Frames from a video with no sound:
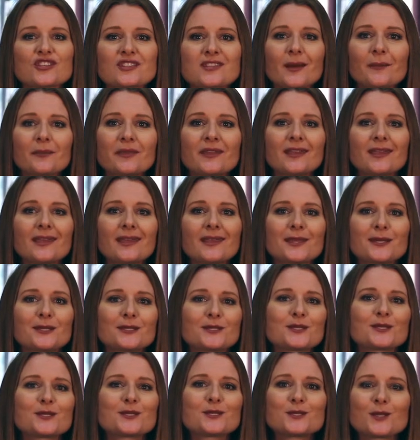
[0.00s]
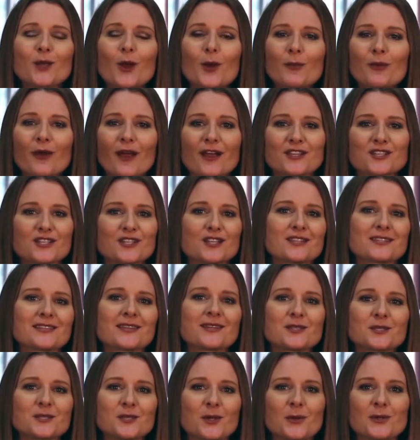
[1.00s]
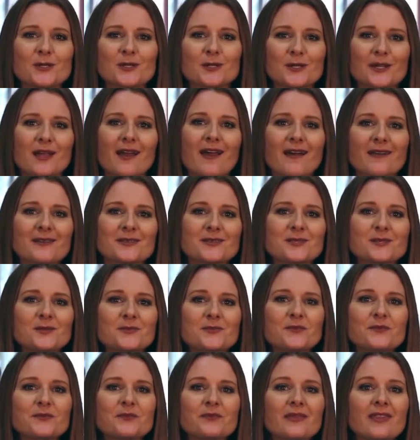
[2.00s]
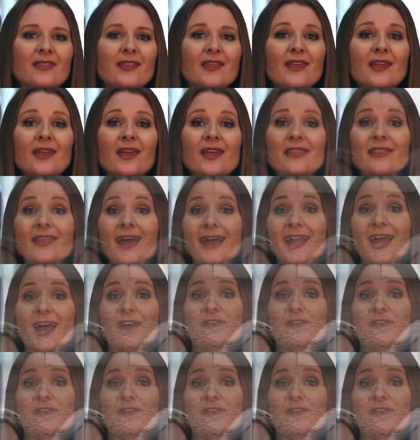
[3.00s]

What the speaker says: is something that is so precious and so dear to us. That